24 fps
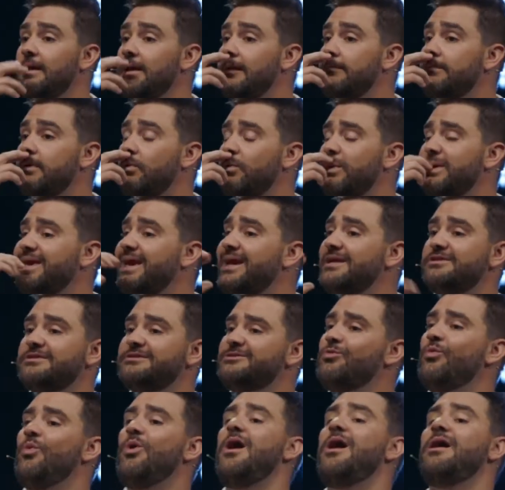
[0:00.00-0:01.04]
but we can't just
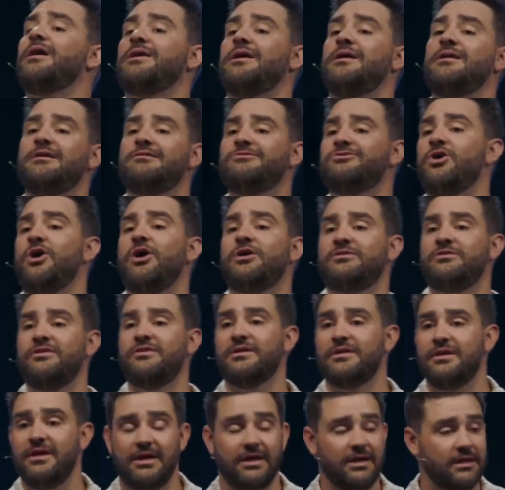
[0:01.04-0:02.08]
walk in and talk to the
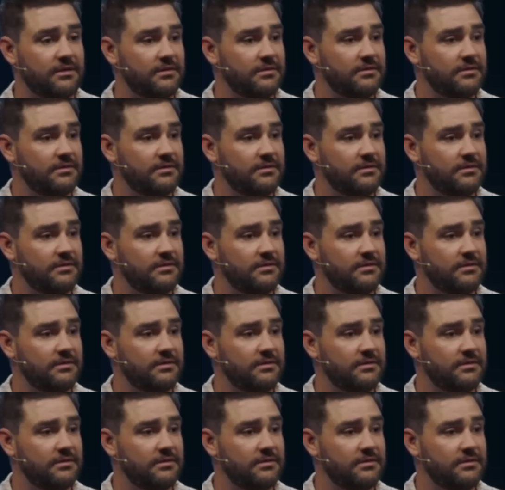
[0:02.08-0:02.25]
king.